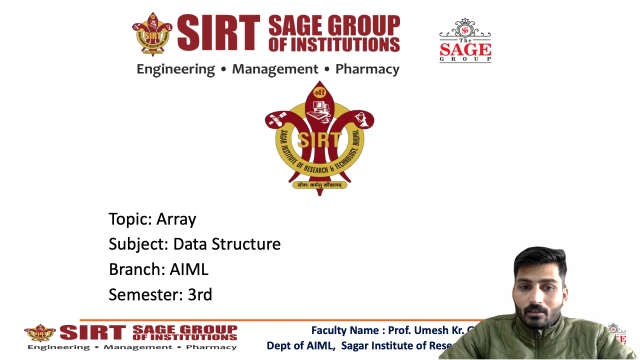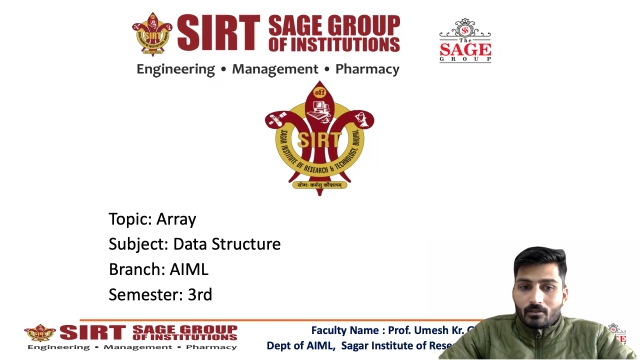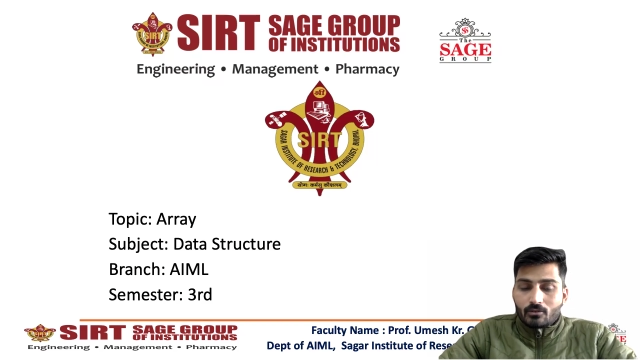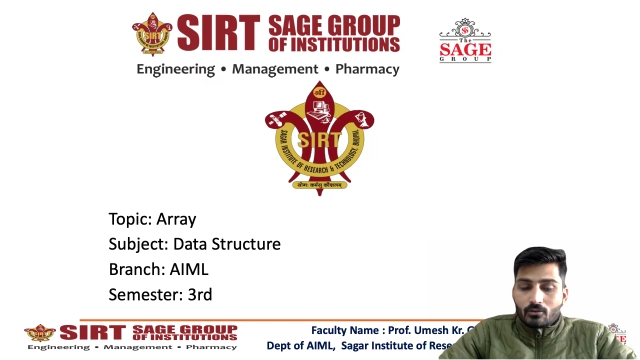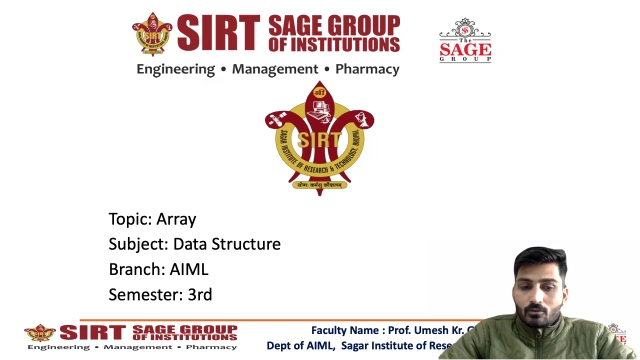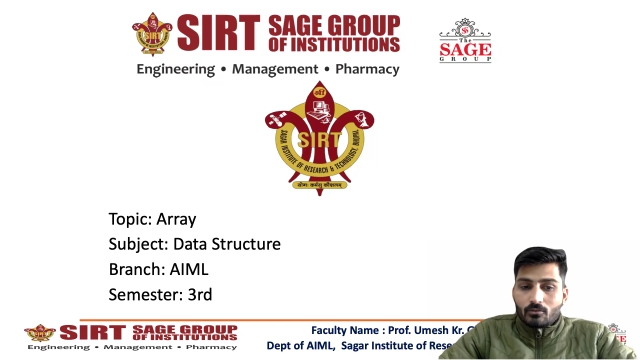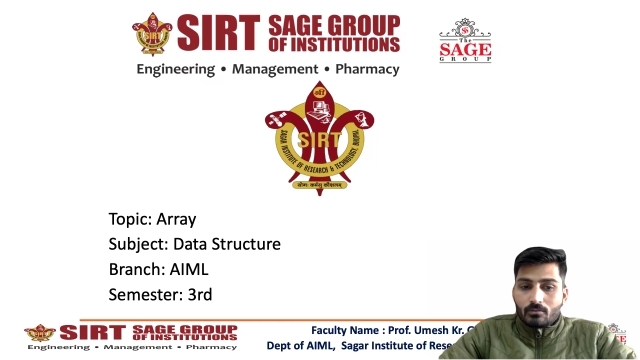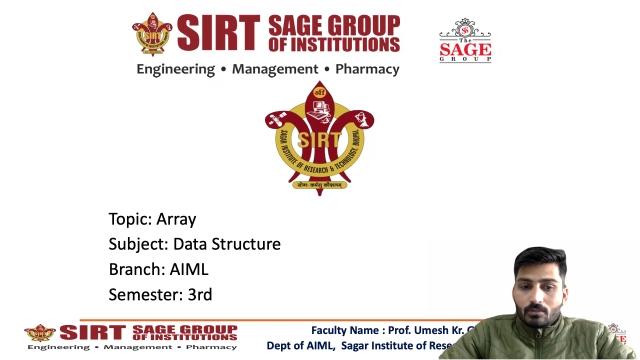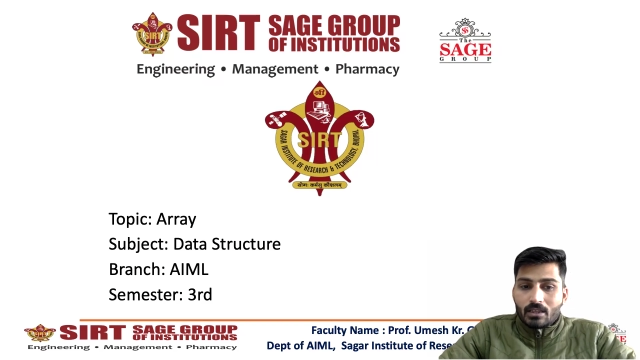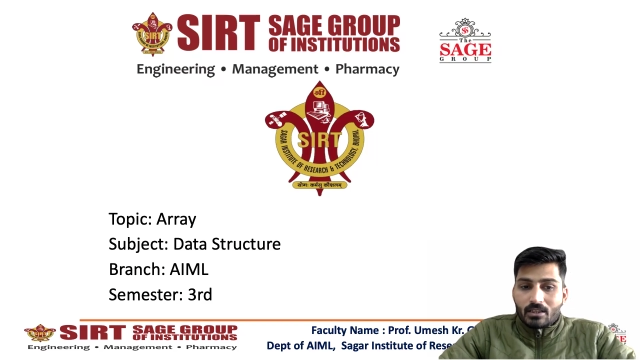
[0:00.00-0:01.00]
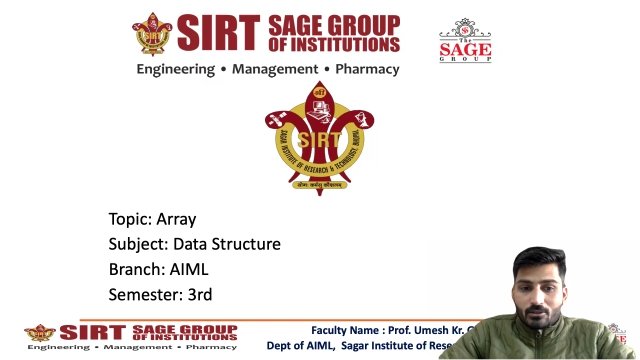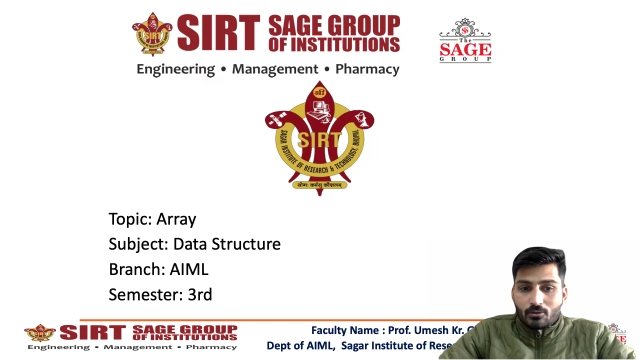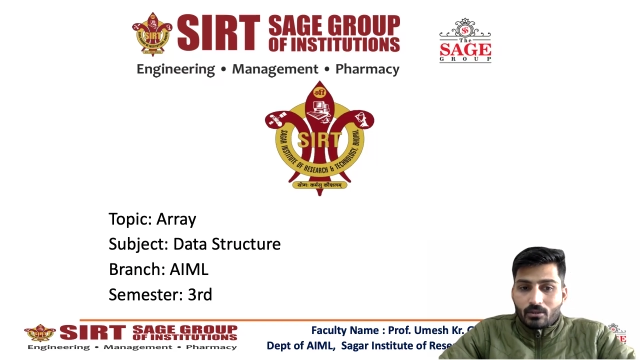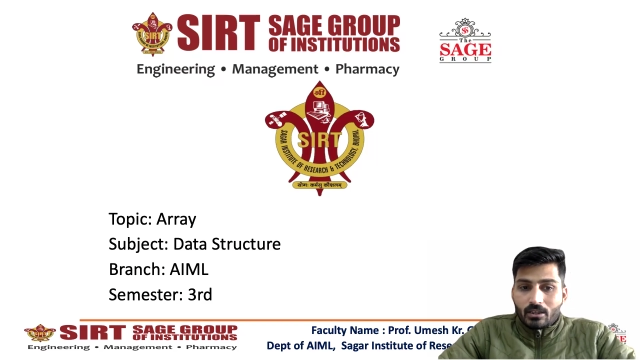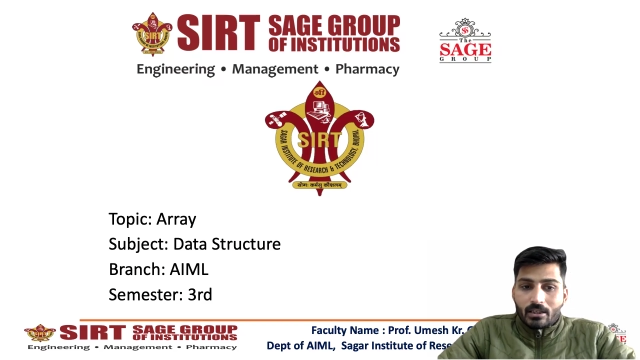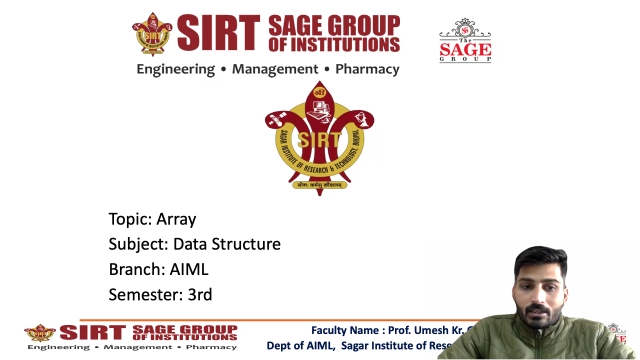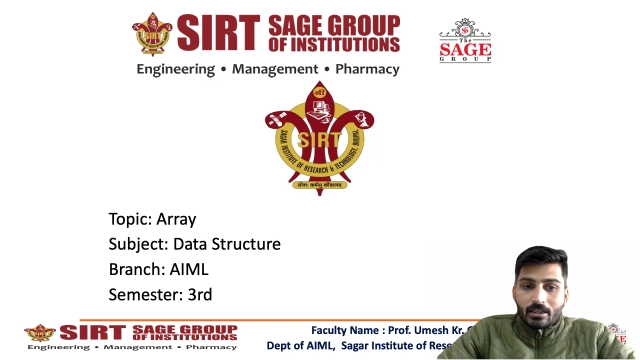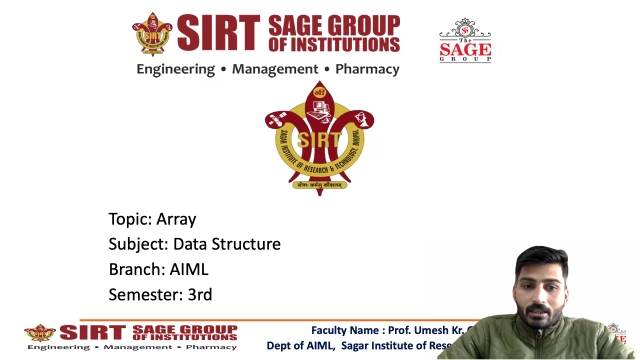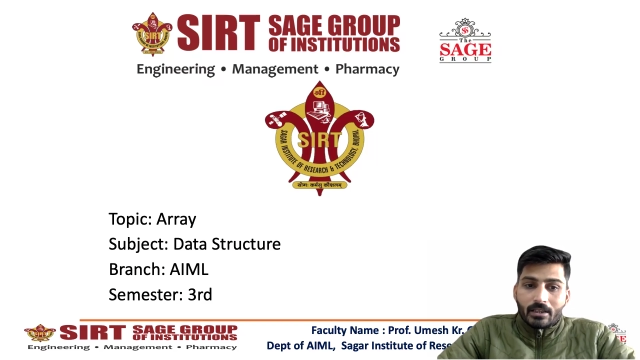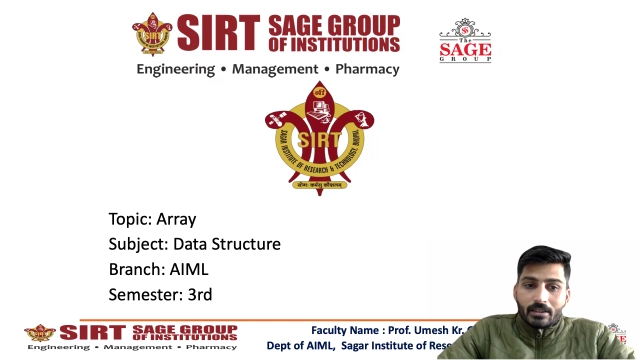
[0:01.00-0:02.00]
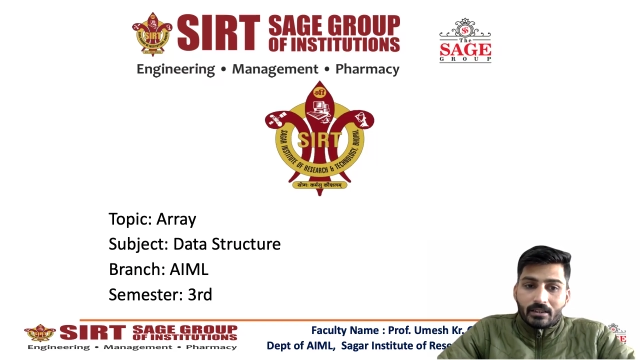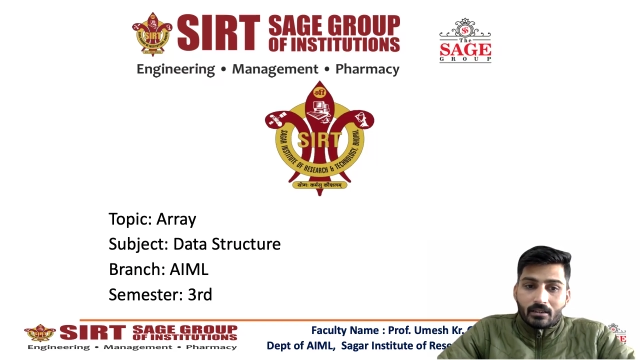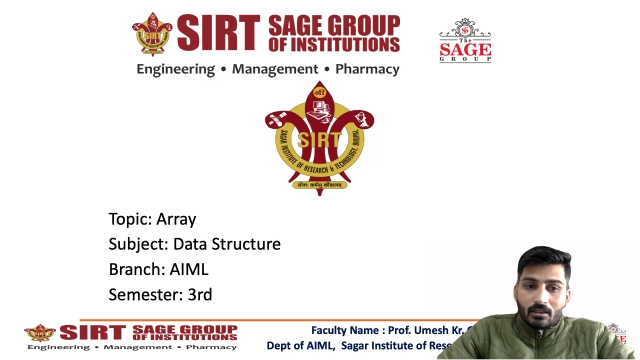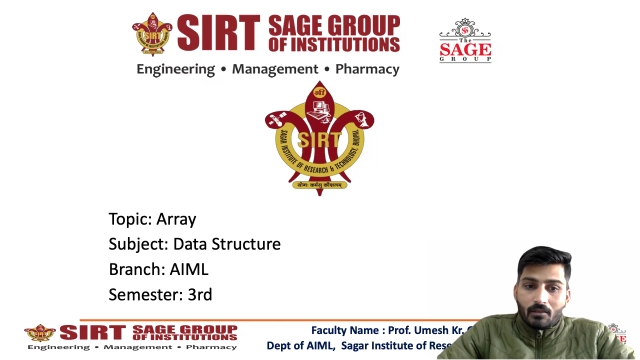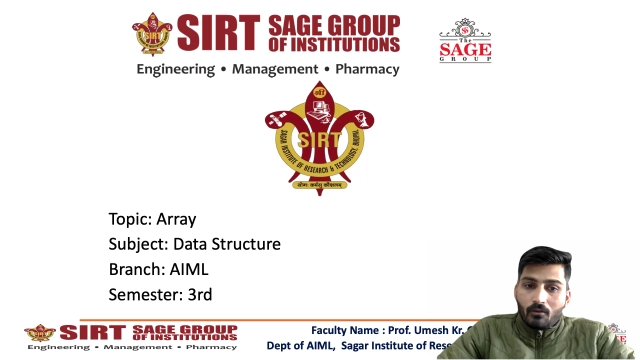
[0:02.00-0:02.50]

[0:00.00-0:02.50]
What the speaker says: So we are storing our data in the